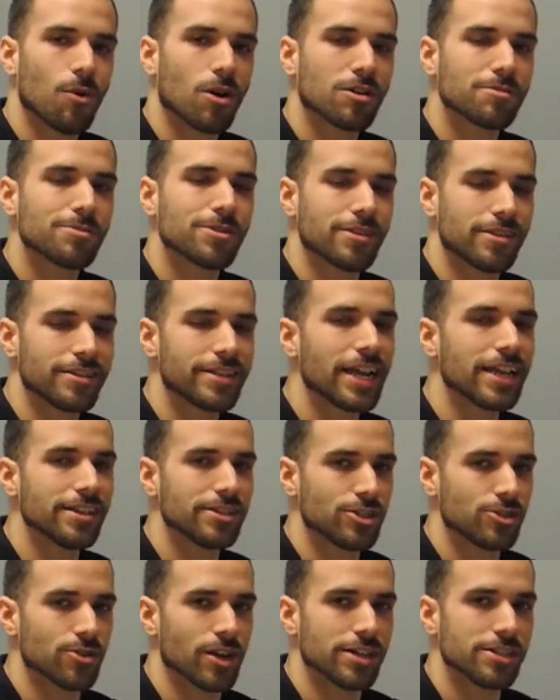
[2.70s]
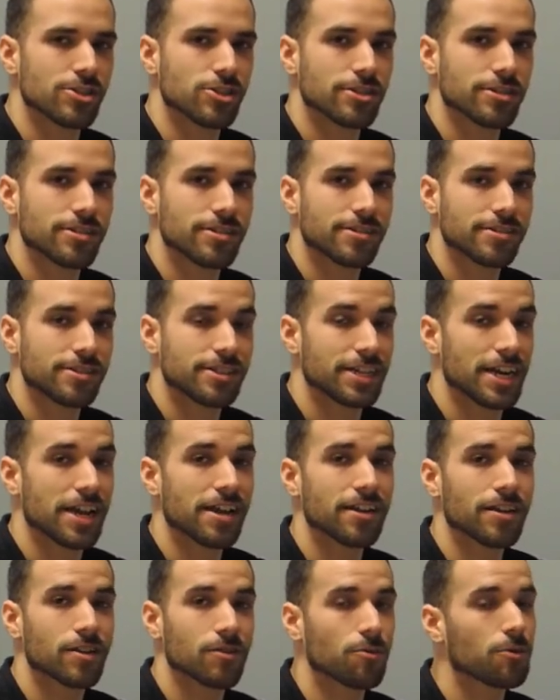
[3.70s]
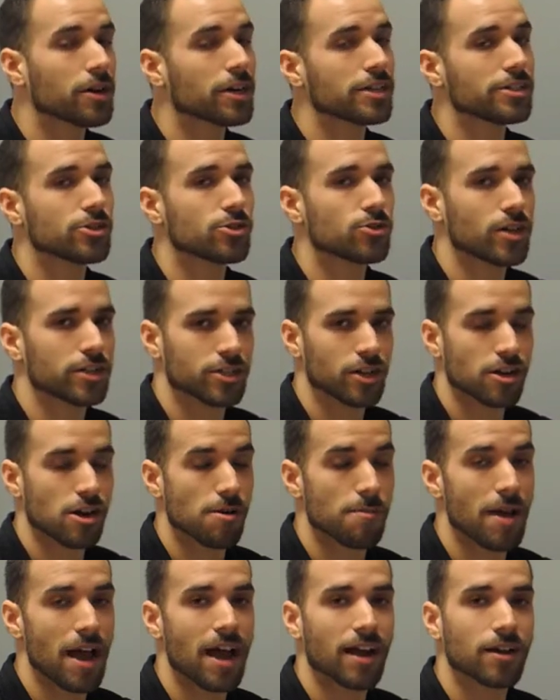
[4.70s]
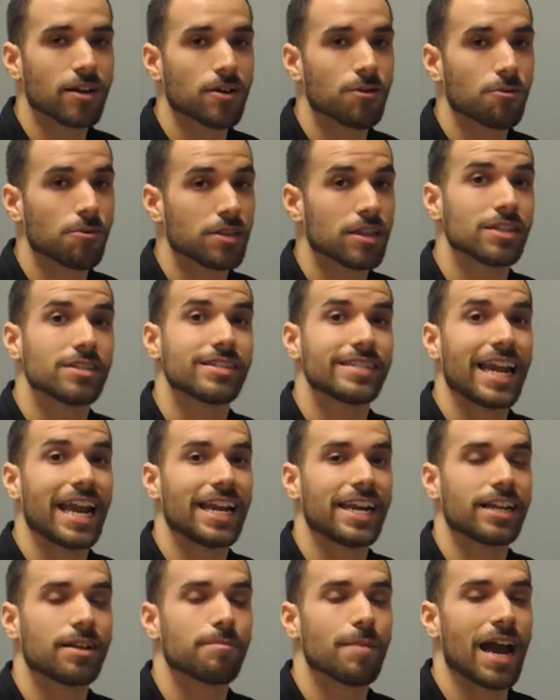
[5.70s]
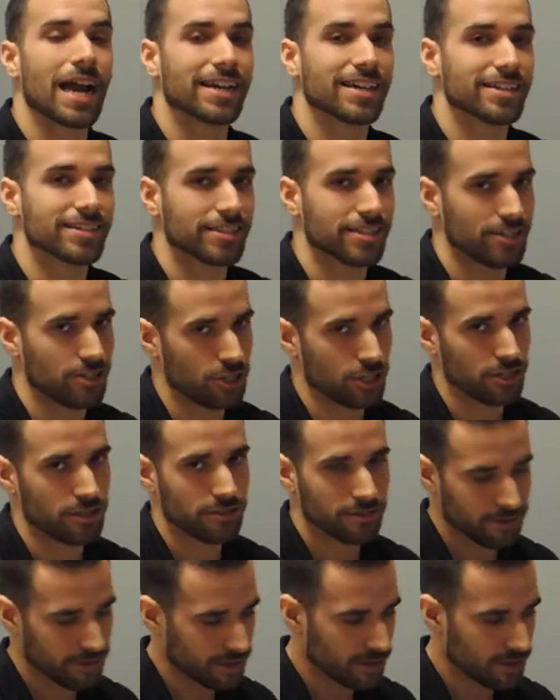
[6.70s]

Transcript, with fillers: Welcome to the Daily Stretch. Today, we're going to stretch out our back with a standing back extension.